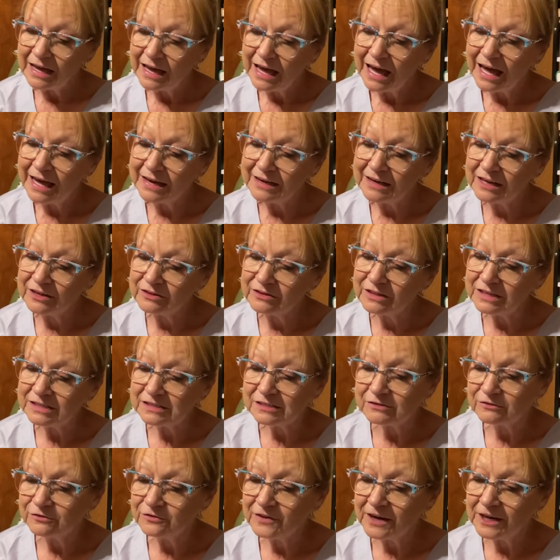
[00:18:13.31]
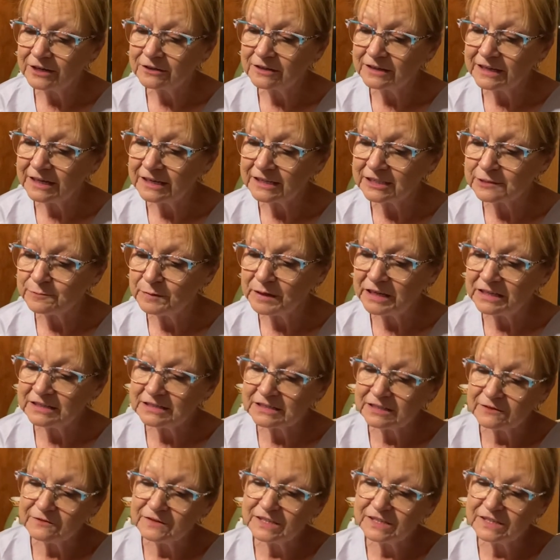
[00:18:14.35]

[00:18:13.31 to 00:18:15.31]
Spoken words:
I know these are fairly expensive.